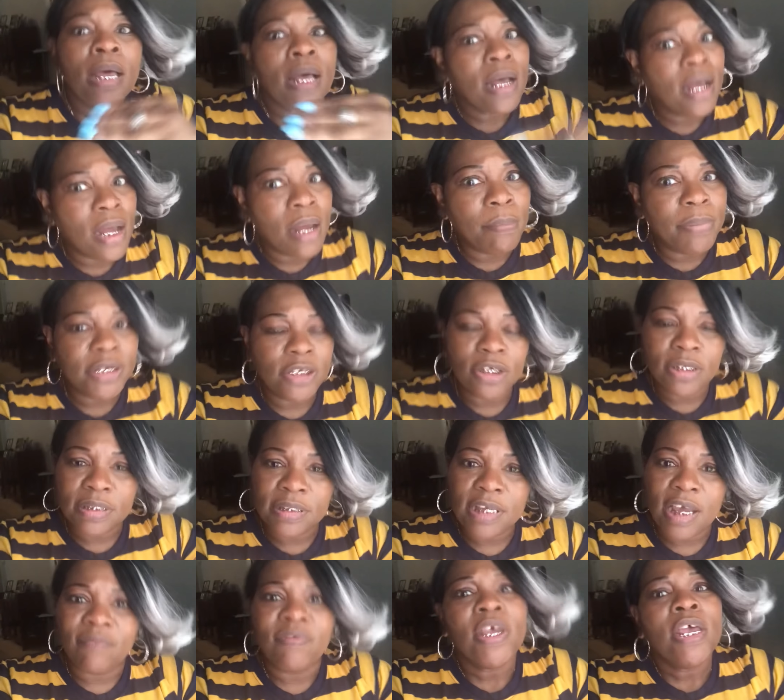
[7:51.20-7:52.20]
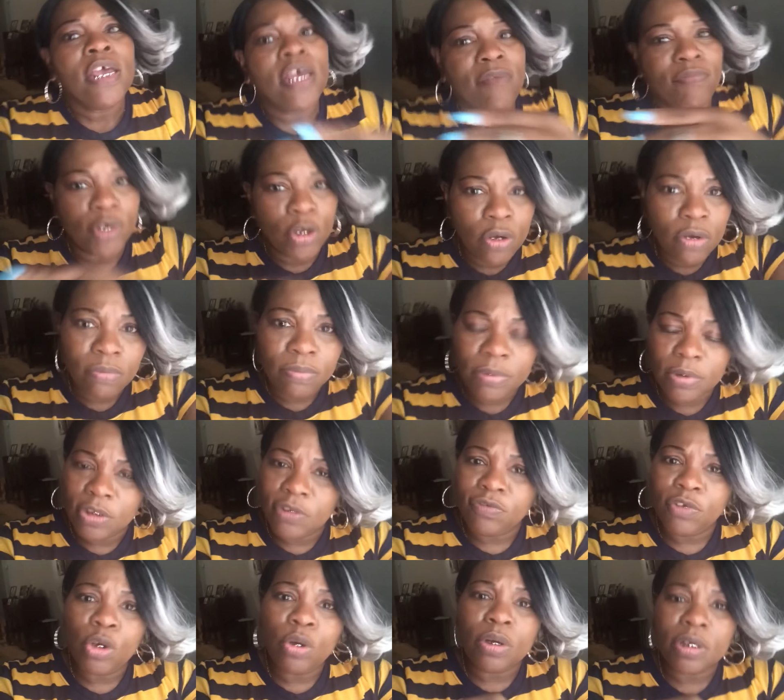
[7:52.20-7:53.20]
Humble yourself. If you
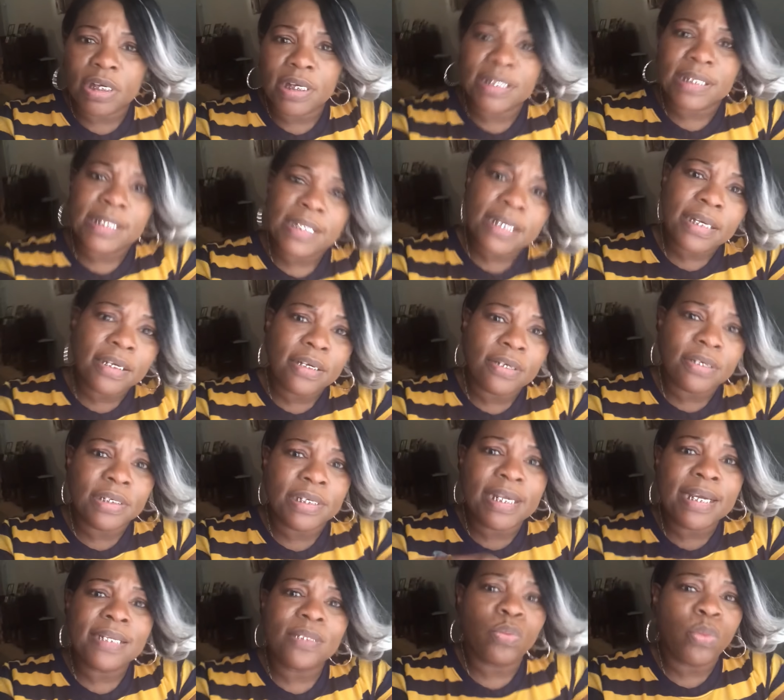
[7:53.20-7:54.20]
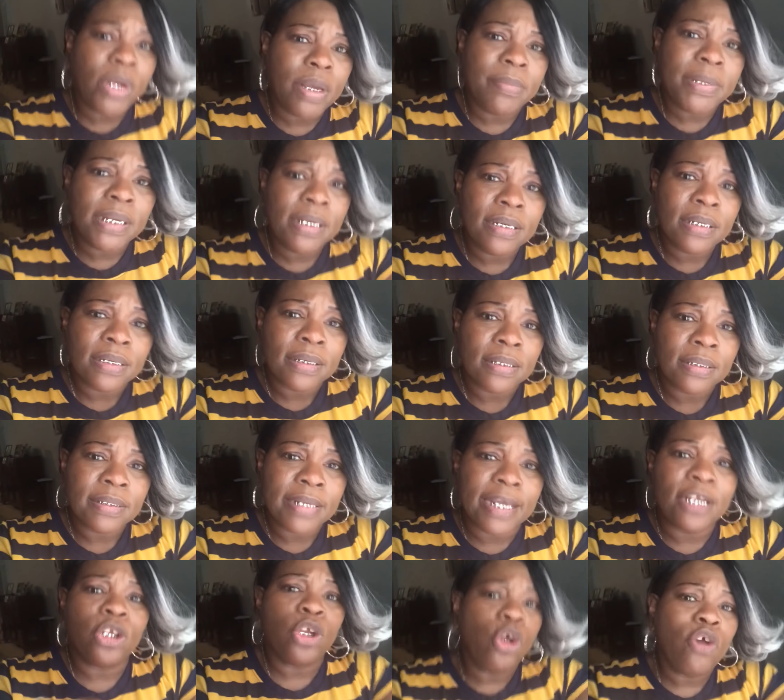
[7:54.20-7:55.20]
if you consider these women
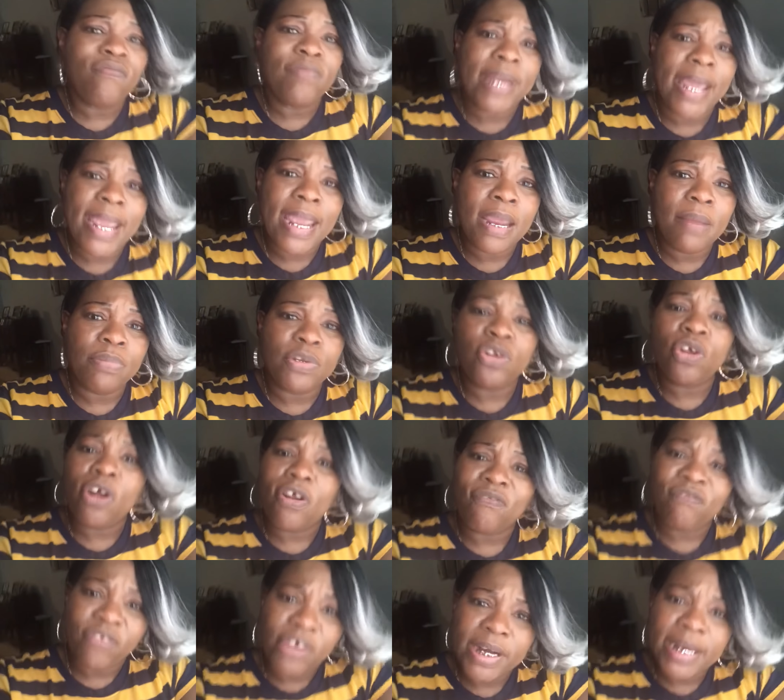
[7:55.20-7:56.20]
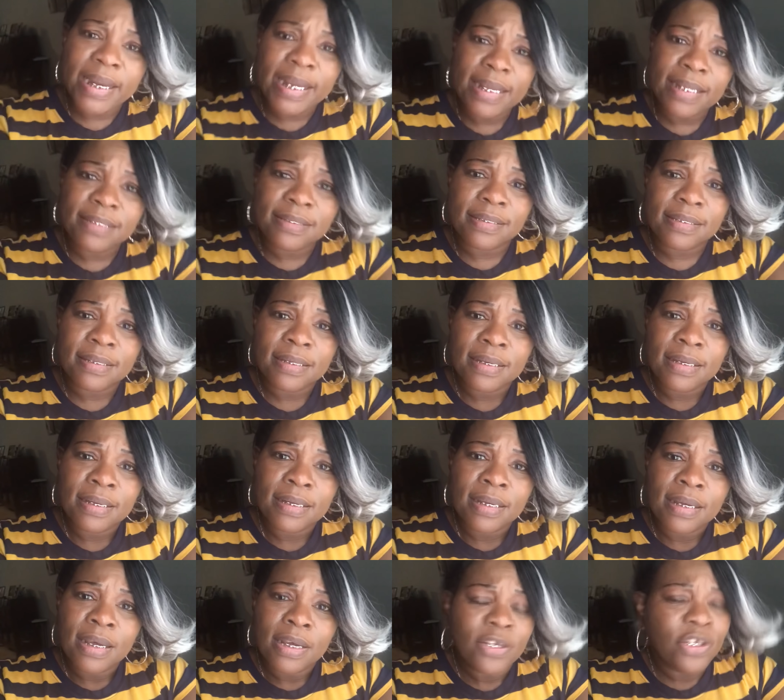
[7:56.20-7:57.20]
that you've named your friends,
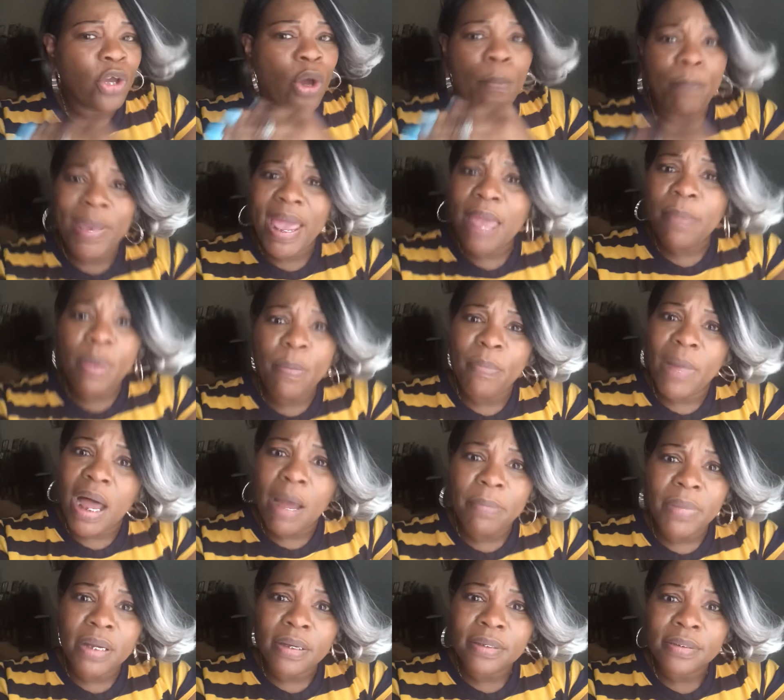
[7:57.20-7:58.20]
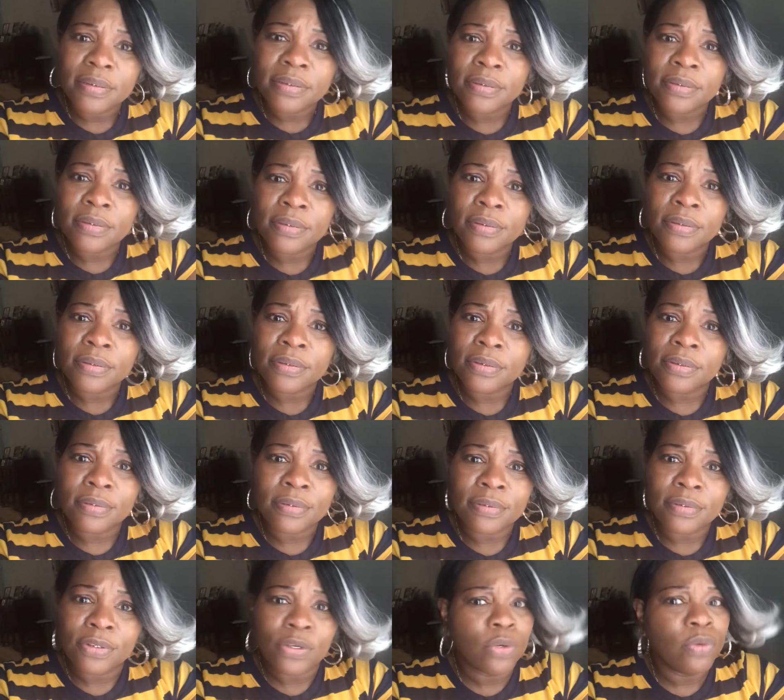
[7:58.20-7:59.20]
your baby mama,
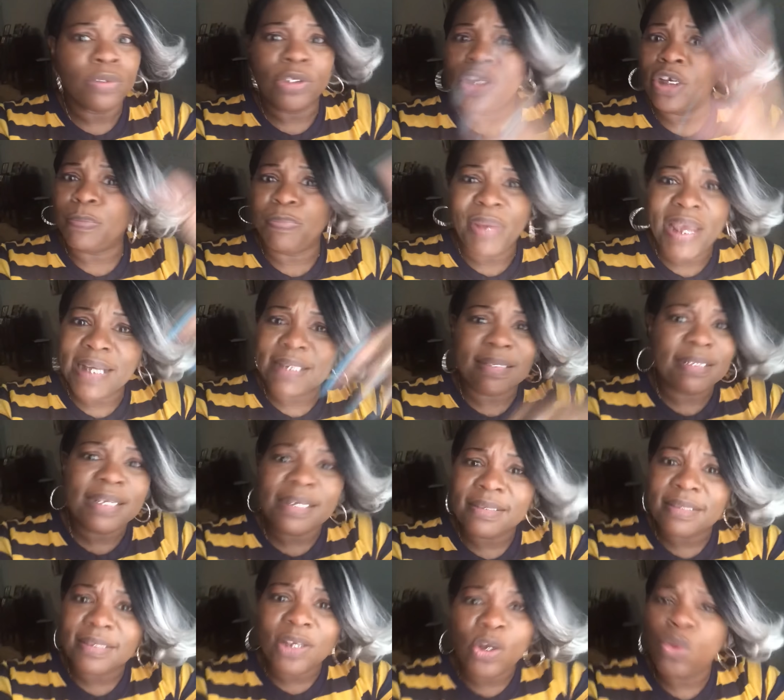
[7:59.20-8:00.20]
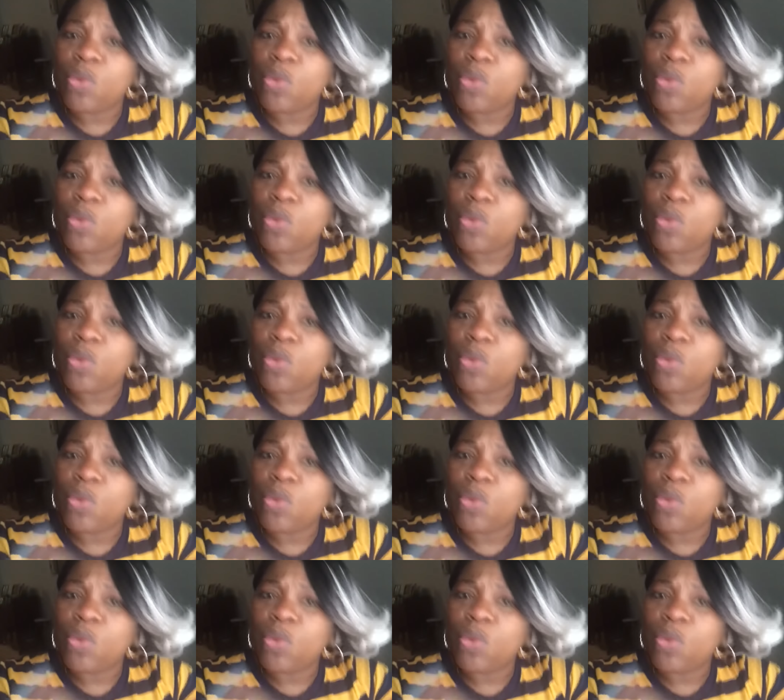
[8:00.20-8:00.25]
your, your big sister,